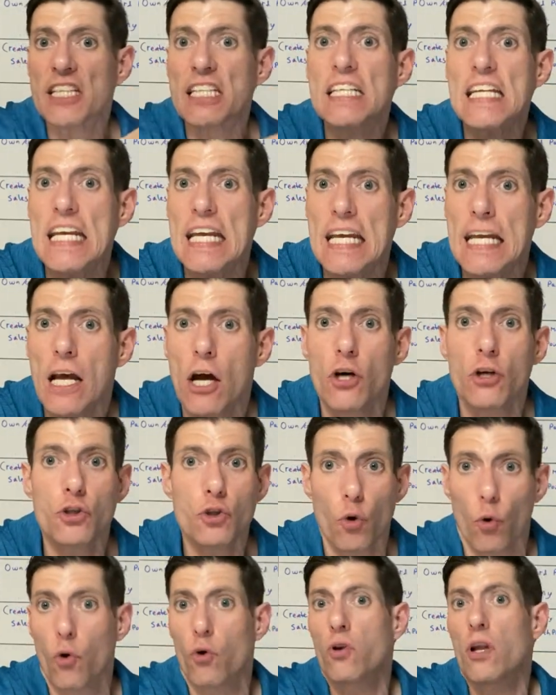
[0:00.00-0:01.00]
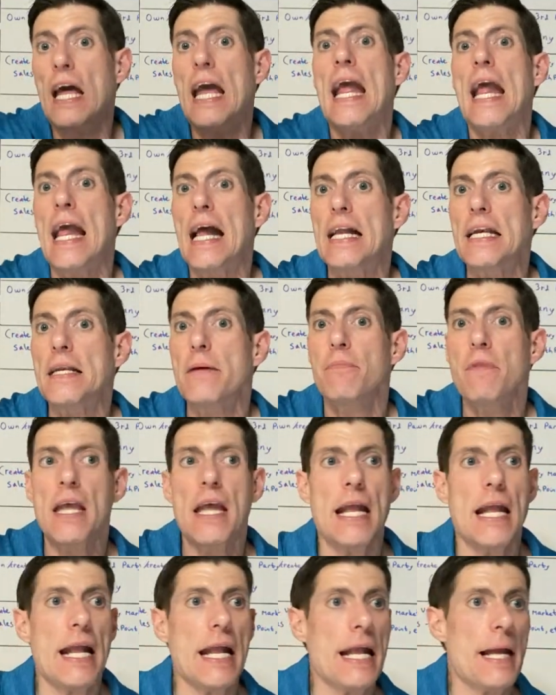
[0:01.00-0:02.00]
C dual land
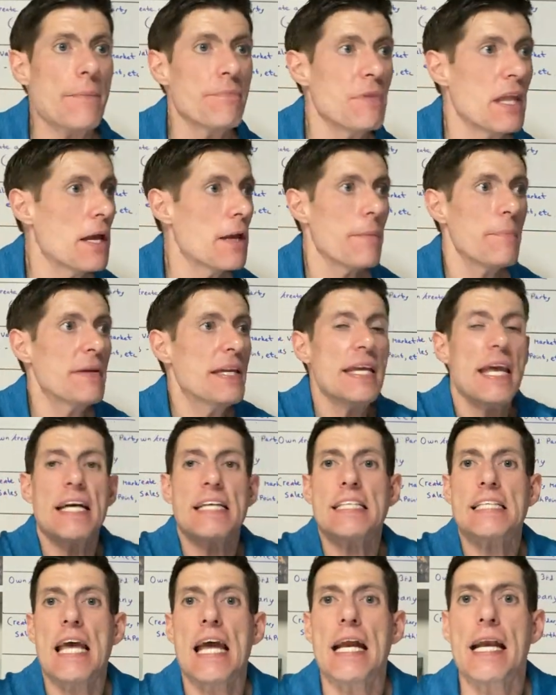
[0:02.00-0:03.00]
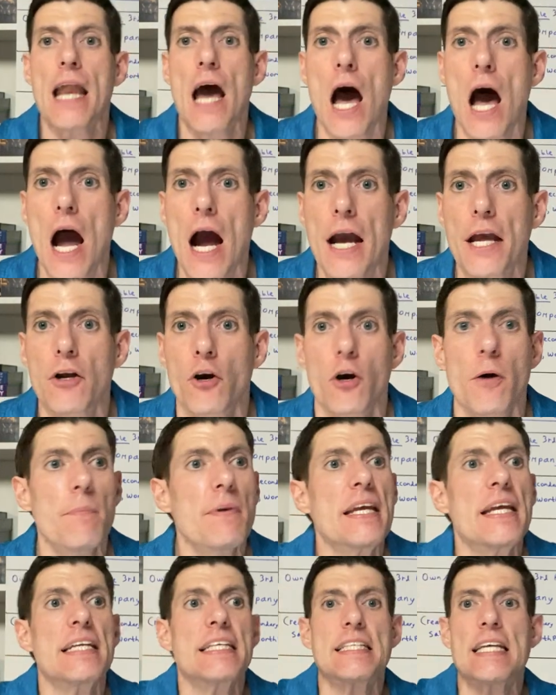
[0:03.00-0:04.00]
in PSA 9 or
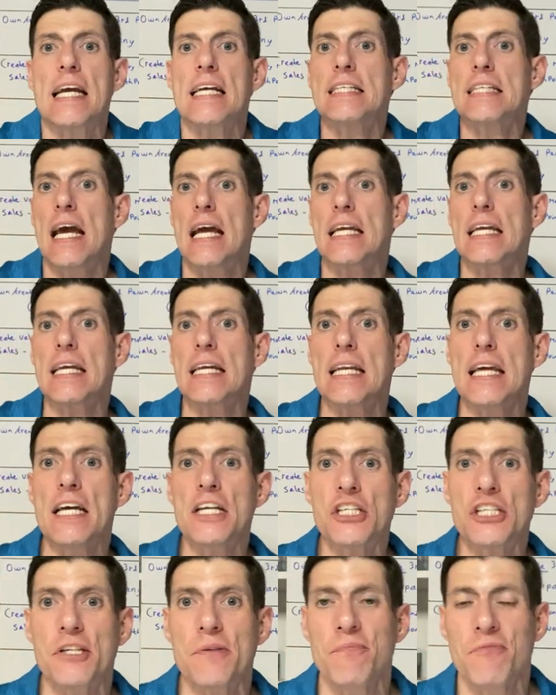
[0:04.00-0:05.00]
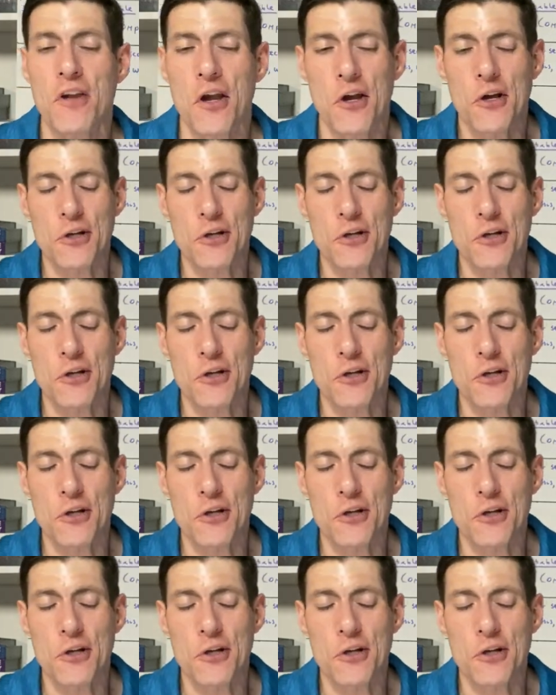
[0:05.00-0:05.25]
PSA 10 condition.